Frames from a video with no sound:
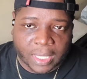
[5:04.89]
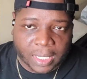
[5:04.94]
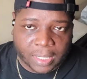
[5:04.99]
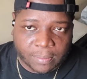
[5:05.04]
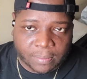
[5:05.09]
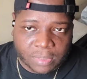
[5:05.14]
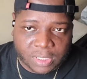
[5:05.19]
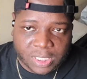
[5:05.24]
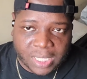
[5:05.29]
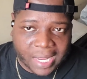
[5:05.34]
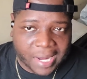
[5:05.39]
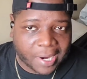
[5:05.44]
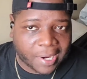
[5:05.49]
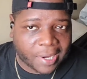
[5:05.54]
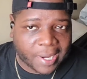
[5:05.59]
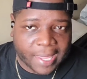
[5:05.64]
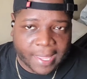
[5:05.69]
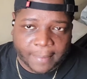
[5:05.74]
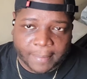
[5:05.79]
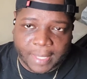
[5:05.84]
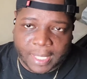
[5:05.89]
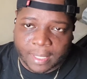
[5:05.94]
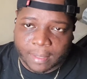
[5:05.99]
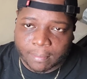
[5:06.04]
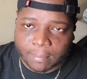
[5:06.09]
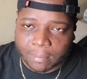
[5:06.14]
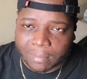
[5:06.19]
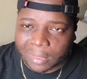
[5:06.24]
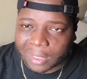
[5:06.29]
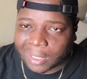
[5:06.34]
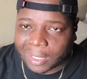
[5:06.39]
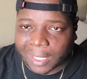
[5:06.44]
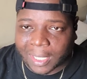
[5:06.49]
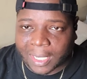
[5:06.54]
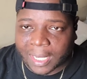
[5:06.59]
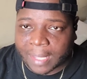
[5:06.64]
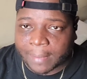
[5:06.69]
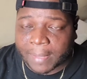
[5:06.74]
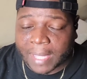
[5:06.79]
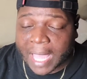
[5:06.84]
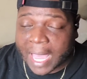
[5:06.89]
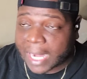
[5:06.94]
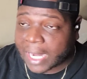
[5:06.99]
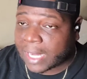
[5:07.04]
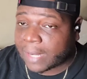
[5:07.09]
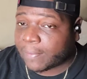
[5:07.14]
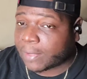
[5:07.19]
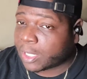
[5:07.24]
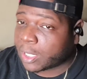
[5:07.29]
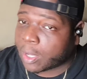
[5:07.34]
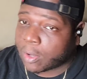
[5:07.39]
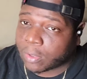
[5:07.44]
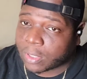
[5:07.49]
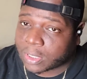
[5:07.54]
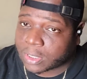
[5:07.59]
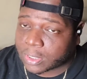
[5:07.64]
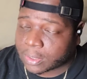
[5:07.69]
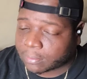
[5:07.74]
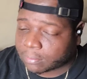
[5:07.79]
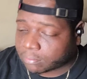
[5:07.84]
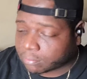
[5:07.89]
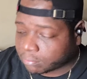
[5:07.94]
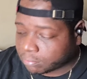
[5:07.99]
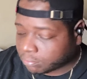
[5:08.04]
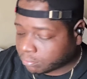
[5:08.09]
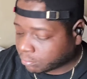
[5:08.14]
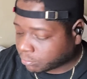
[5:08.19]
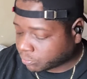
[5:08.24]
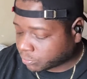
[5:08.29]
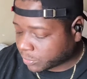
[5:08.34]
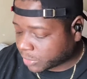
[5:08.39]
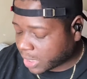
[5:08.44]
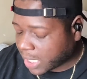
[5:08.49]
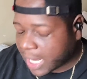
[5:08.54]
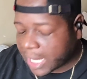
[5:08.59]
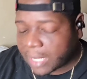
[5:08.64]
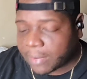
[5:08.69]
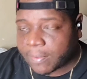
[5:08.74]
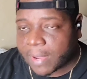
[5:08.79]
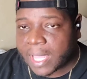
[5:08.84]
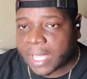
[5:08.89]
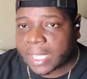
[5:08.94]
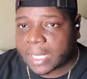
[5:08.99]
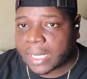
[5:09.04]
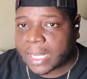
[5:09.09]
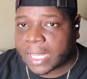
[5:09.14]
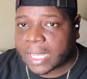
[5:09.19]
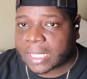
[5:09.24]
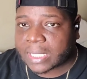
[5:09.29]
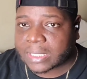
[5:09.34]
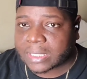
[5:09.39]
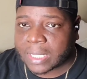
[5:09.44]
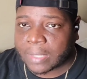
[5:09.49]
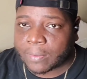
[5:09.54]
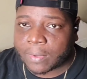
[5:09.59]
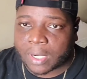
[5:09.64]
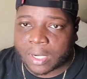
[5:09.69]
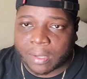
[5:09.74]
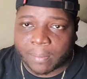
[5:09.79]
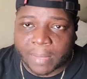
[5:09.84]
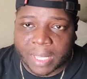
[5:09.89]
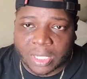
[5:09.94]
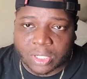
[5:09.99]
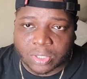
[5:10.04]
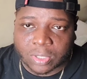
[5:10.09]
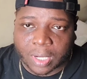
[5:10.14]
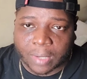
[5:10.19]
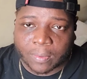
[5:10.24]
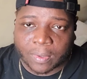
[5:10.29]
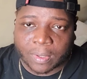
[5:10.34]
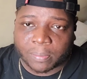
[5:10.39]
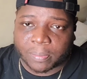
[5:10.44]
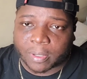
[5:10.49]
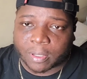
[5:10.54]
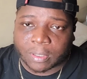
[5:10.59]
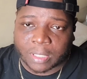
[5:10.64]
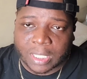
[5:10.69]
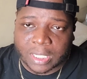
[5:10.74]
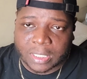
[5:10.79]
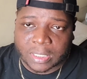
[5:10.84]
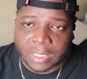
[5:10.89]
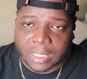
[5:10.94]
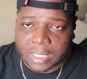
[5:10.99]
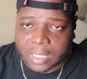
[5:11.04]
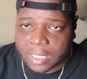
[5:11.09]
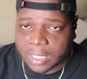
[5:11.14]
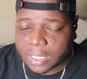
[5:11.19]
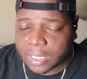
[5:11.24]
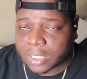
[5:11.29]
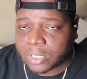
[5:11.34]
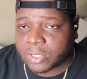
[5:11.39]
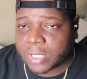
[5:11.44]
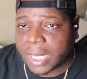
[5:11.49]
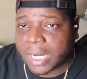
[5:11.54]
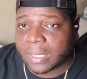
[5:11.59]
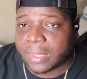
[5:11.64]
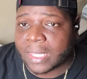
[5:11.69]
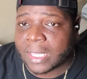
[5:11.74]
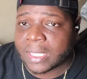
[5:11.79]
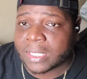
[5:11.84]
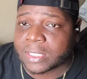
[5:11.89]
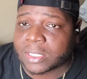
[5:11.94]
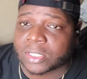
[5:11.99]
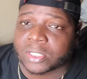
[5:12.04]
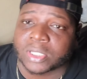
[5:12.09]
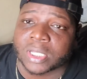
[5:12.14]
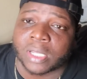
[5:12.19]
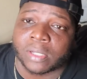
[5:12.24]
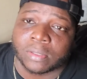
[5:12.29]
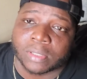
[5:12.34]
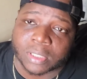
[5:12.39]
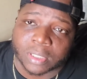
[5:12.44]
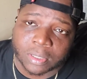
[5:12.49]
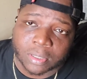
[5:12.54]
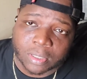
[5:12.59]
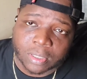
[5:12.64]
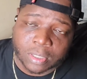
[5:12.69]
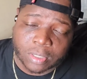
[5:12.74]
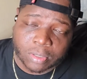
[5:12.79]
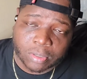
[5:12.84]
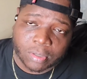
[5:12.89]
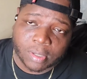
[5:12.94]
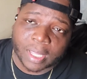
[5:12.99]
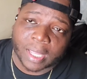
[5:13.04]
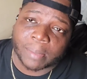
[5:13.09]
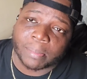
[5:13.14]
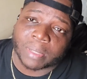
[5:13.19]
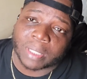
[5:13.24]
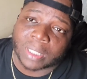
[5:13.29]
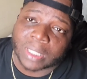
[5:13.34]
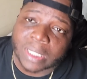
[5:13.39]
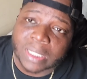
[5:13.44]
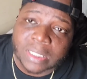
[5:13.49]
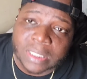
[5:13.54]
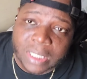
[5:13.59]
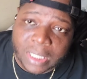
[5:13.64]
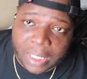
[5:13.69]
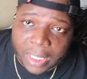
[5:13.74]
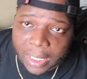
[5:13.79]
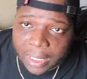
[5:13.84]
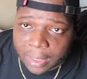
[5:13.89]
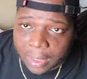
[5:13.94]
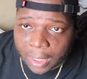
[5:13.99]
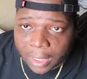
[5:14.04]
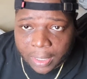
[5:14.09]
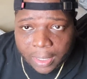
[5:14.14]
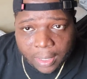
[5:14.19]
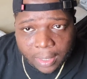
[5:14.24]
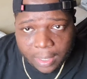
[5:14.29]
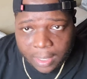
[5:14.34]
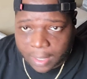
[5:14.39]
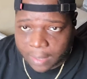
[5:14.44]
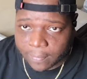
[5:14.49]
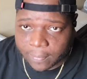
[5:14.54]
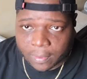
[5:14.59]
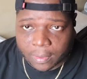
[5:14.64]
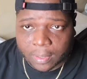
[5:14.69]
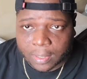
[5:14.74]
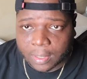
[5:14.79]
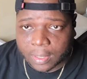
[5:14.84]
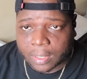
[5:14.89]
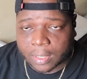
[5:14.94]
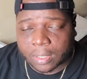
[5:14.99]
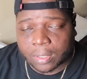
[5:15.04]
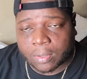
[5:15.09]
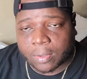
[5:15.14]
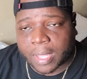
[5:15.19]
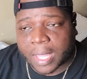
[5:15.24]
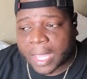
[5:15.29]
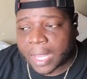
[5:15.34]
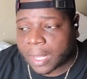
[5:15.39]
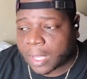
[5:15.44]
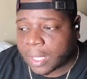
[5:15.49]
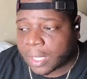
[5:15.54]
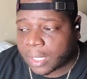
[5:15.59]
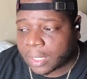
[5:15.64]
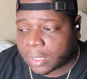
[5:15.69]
of them staring at me, looking at me. I didn't even notice. I didn't recognize. They wanted to make sure I wasn't police, because you got to think it's a shelter. You got police in there undercover. You got